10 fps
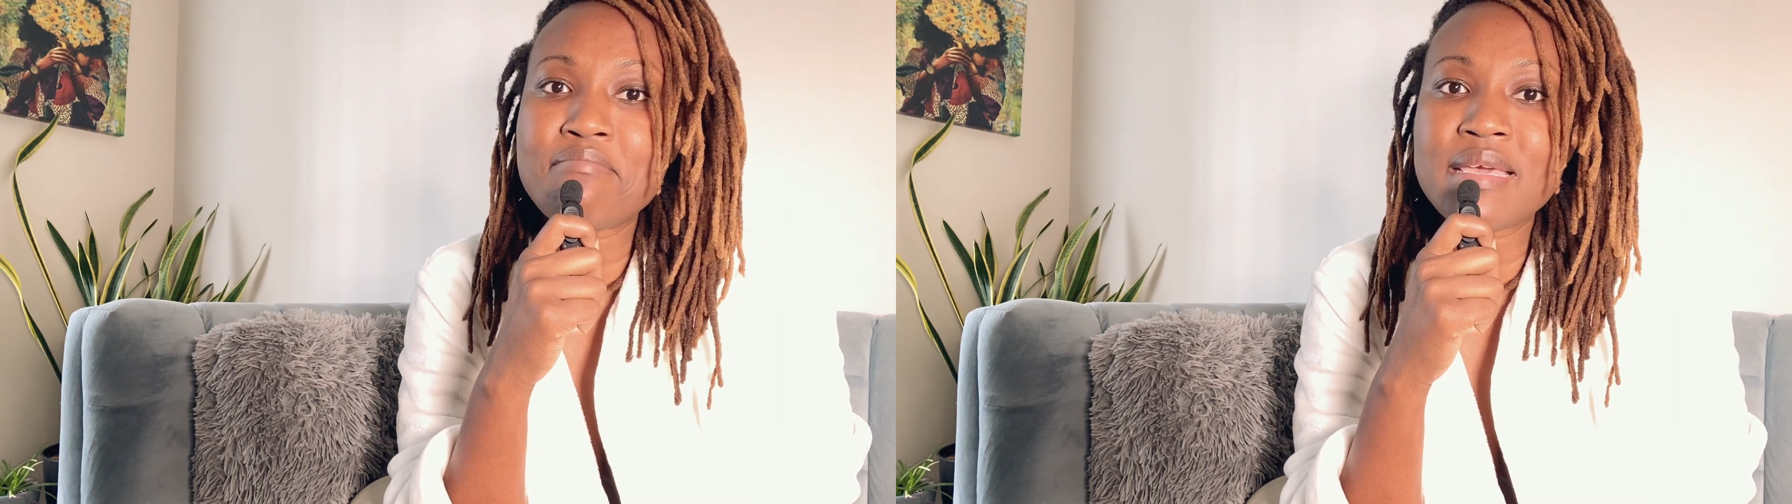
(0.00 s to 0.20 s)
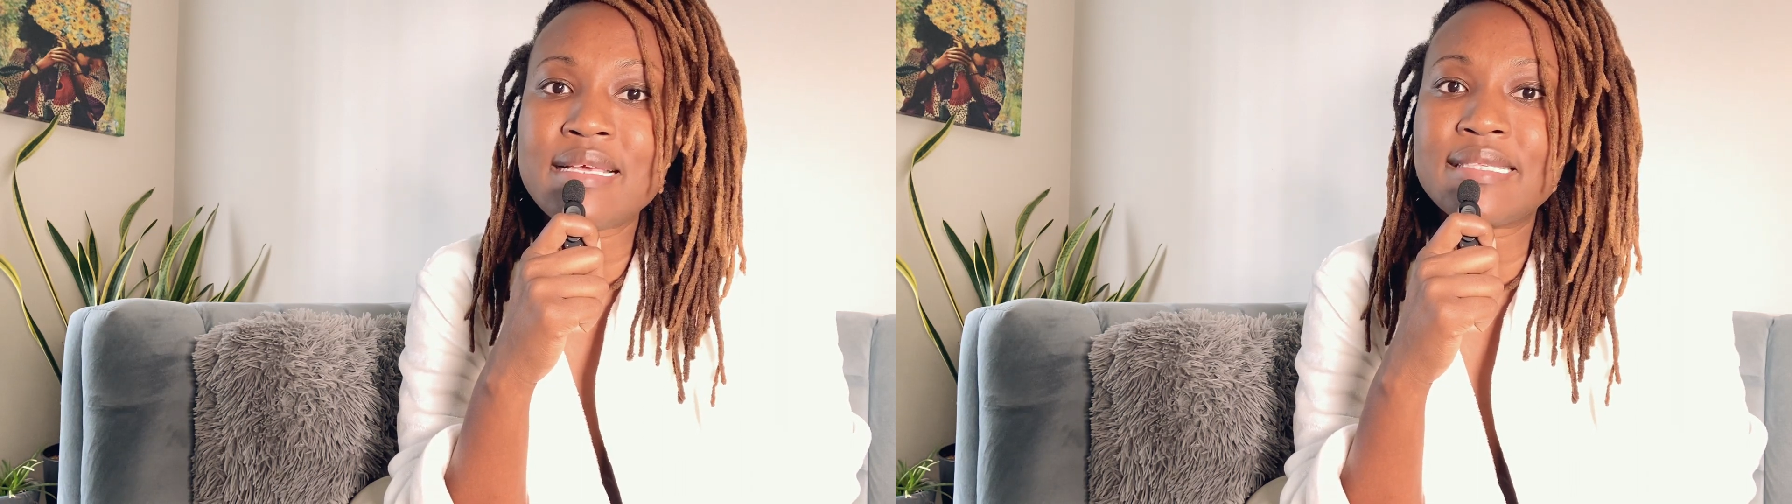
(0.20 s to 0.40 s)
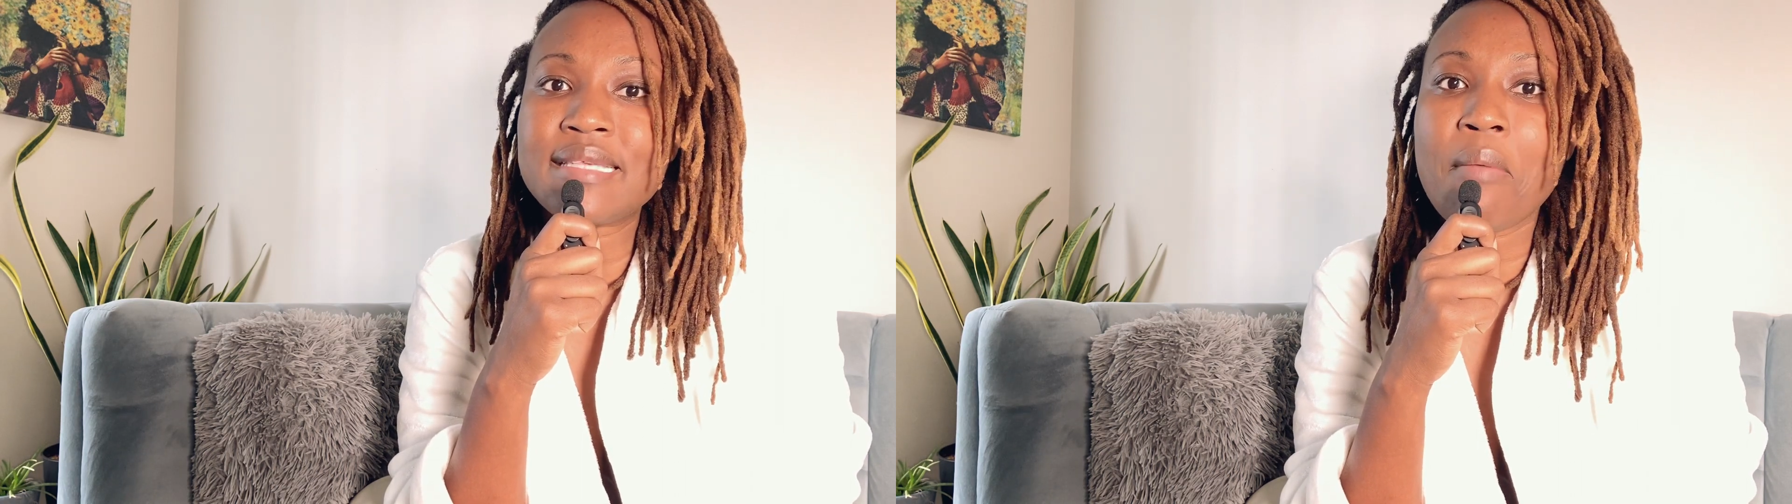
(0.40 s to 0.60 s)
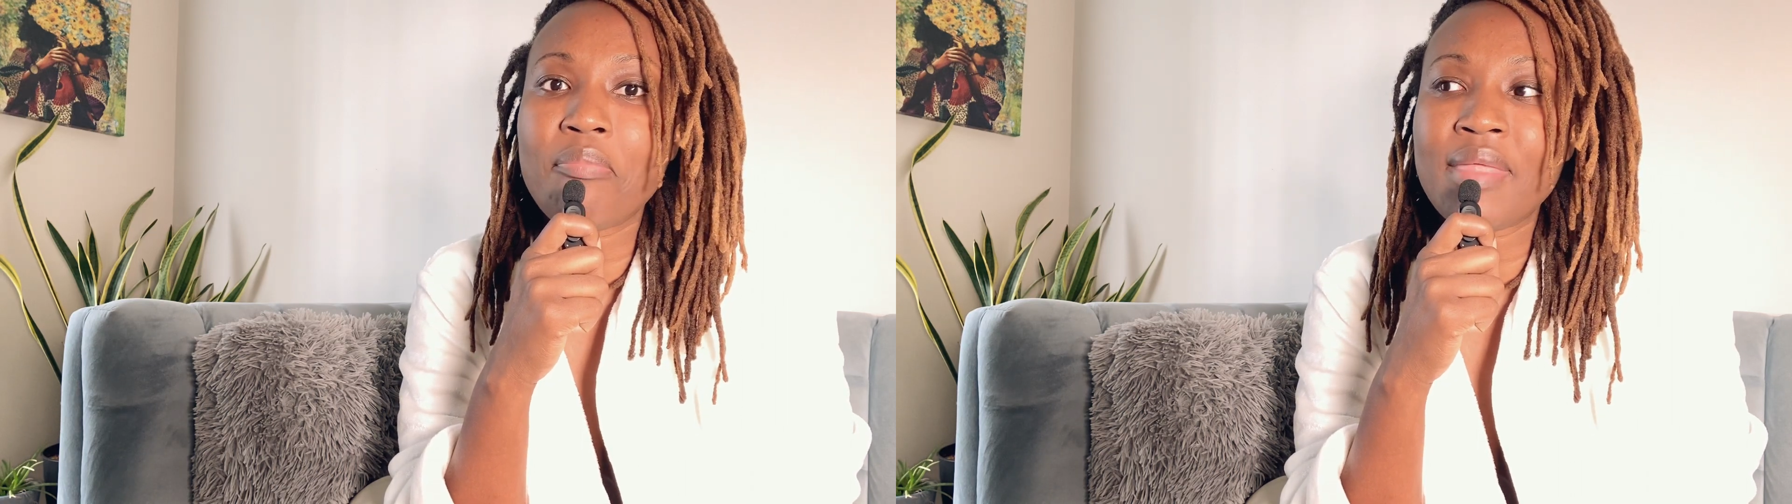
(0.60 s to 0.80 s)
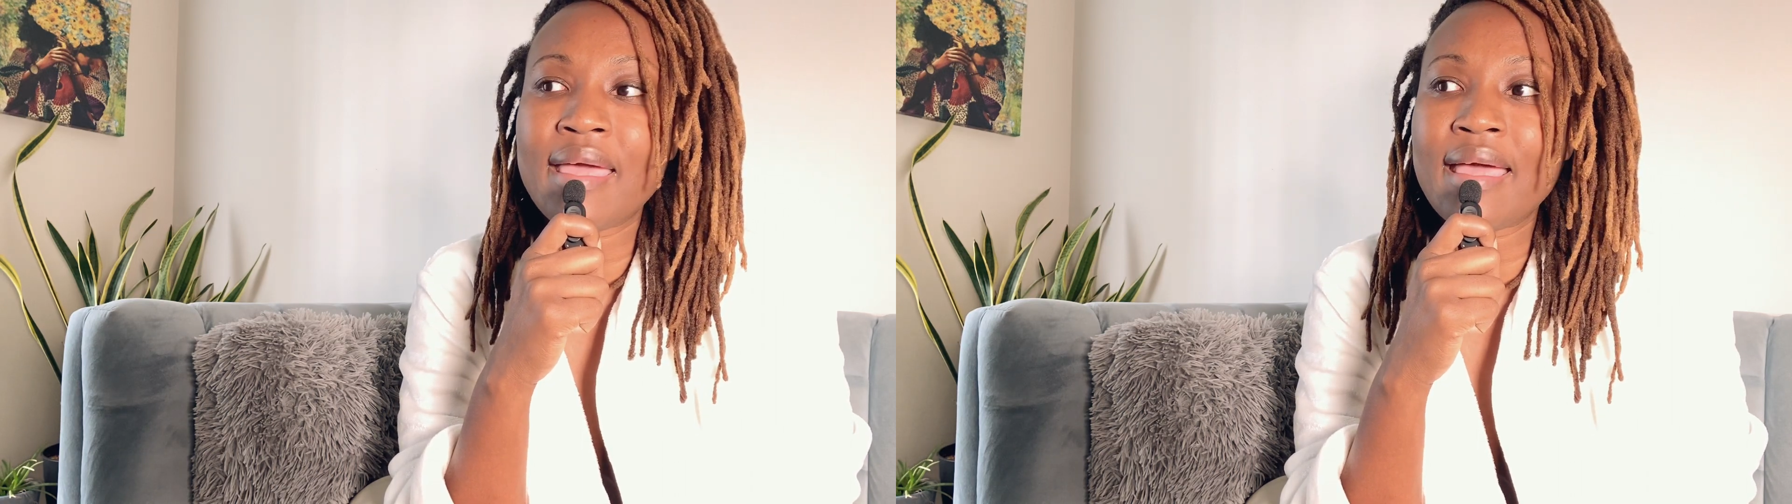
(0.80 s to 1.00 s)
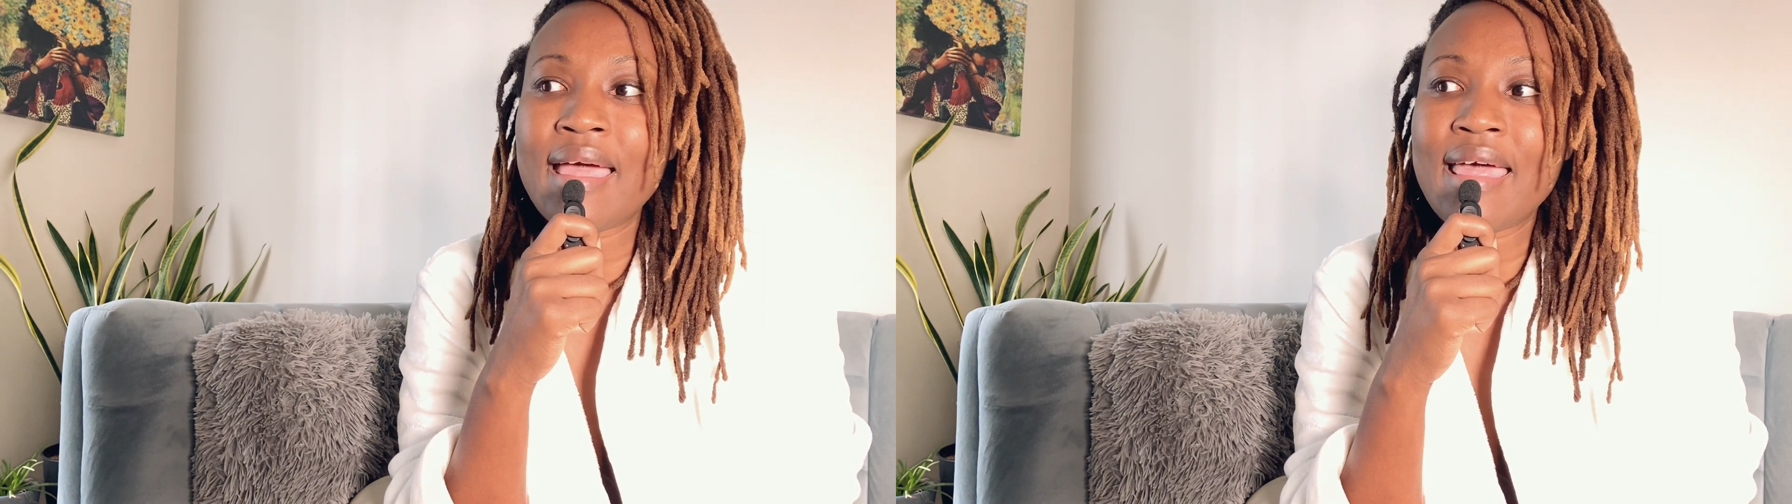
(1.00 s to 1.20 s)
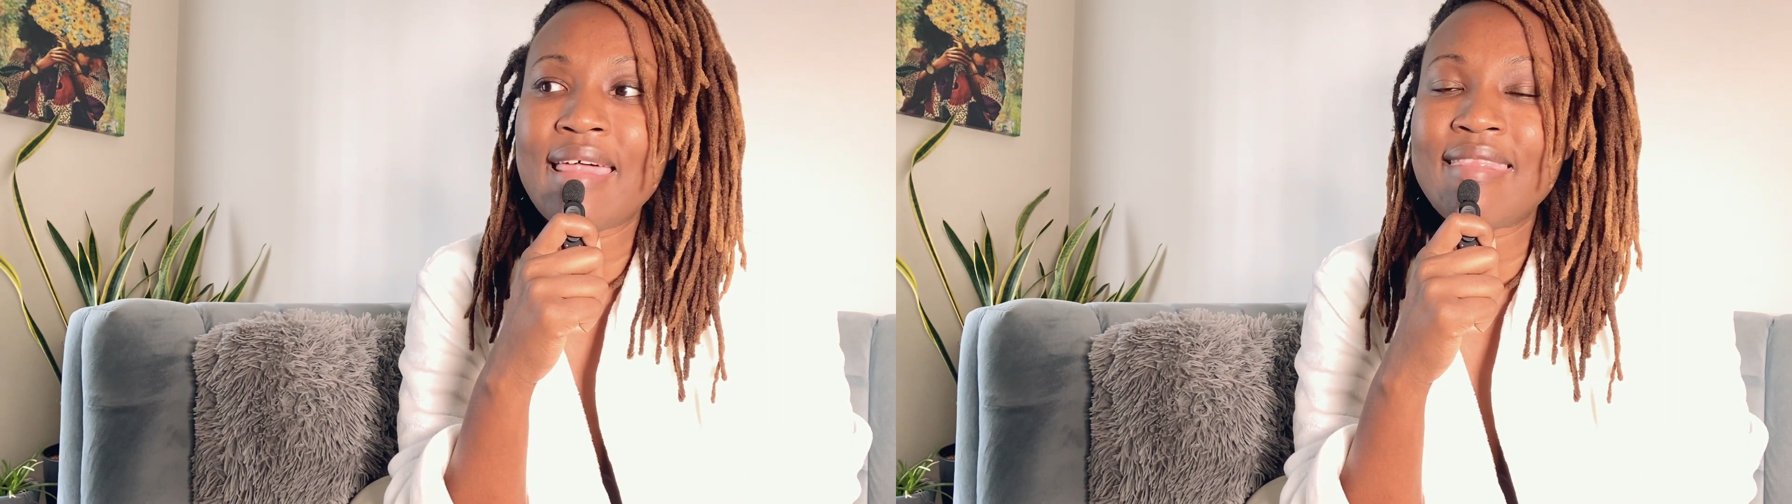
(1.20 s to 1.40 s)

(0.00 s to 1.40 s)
be something